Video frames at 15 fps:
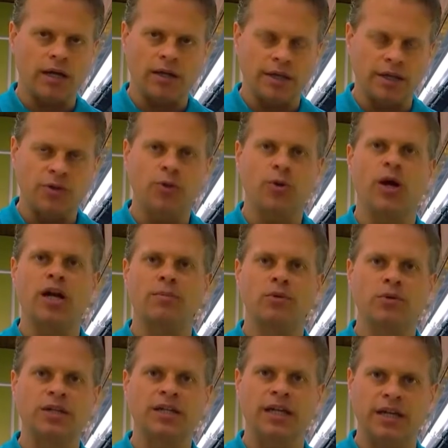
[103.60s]

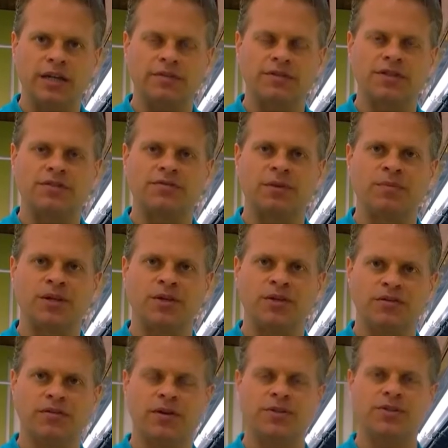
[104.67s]
incredible gifts from the
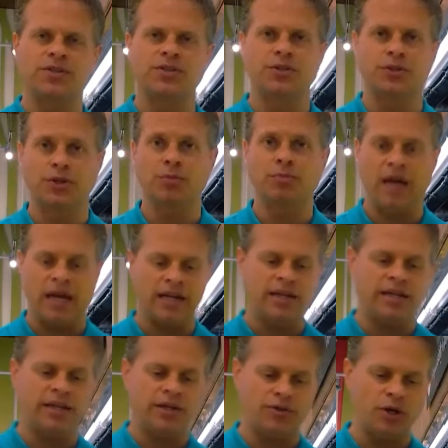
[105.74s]
universe to
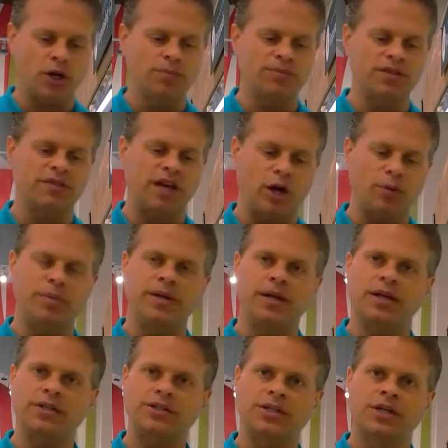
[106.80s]
humanity in terms of helping
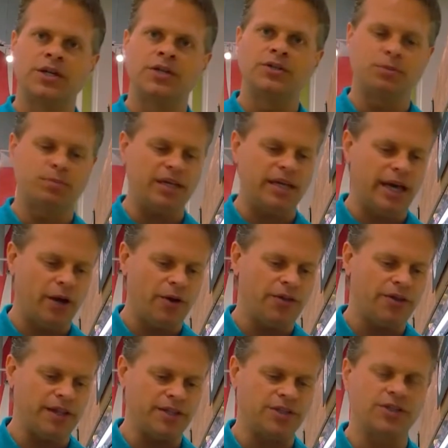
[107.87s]
us to be healthy.